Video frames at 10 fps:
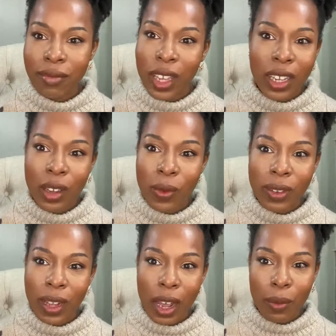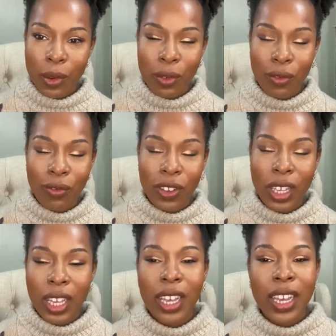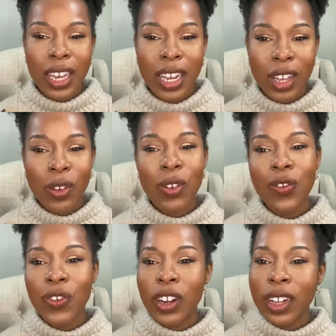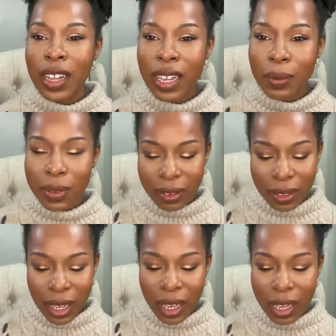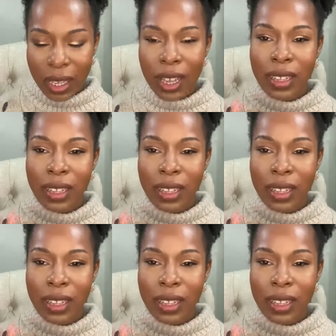I can't wait till I move. Anywho, for lipstick,